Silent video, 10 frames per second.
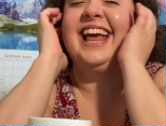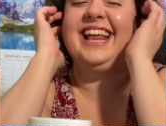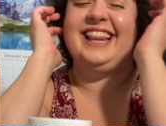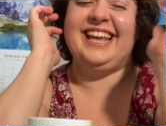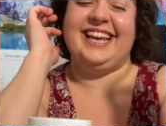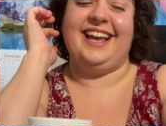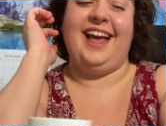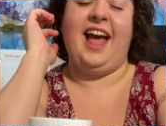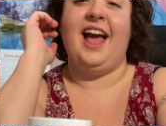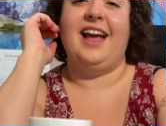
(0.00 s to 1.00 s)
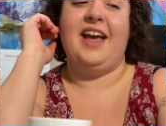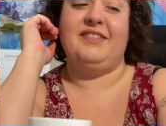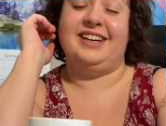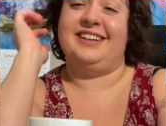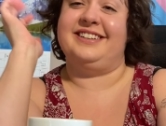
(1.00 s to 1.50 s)
I'm like,
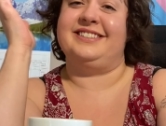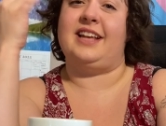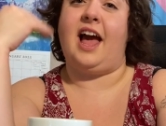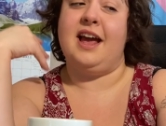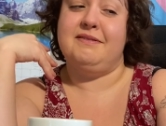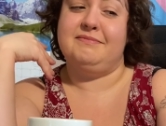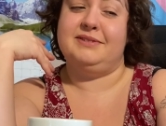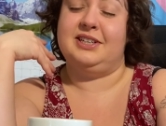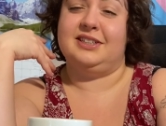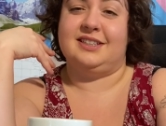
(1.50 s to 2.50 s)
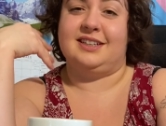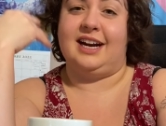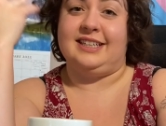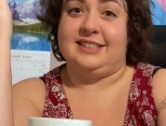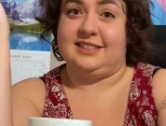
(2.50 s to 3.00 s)
Everyday Dose I'm your
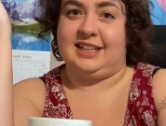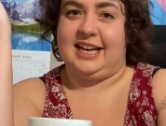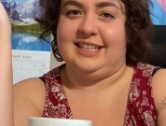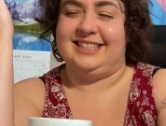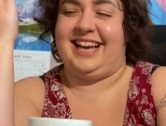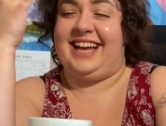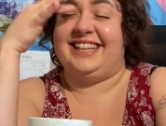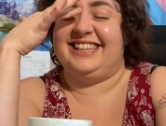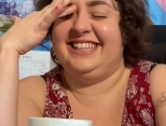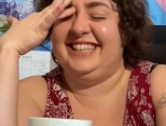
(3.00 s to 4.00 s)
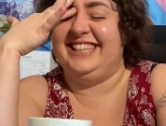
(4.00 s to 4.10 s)
ideal clientele.